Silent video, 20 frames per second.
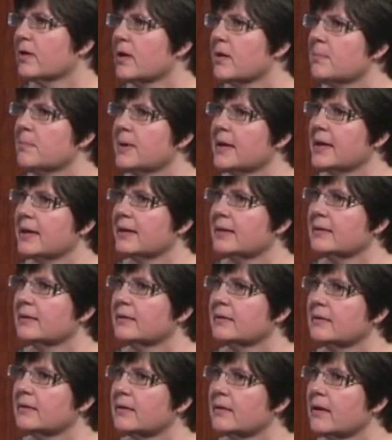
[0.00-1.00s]
been
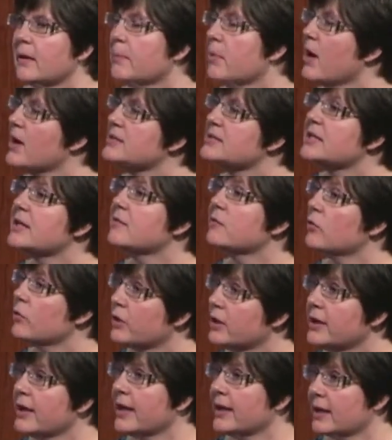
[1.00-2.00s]
a positive
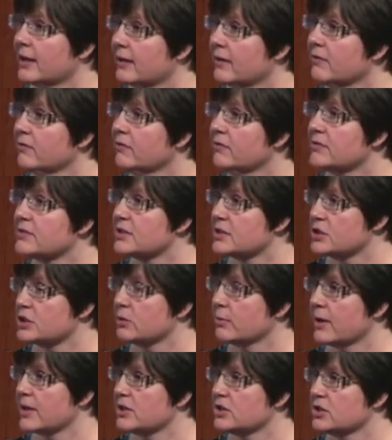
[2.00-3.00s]
or a negative
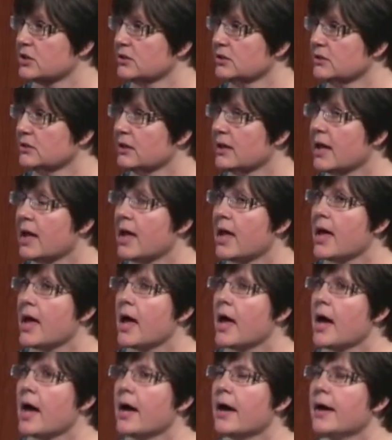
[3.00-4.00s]
situation.
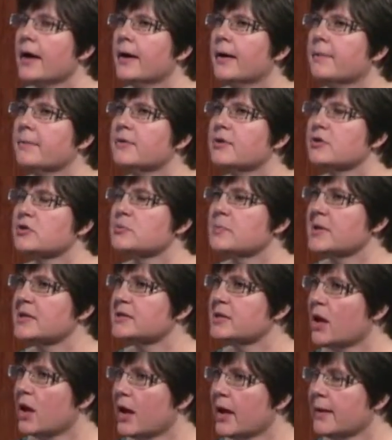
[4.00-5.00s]
There's been
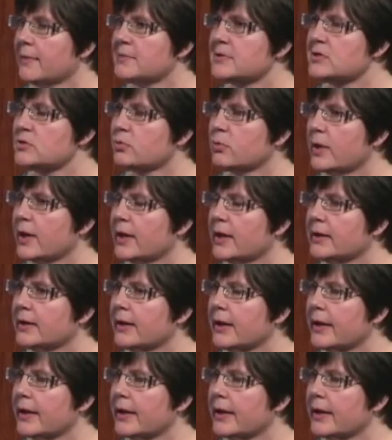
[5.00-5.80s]
times when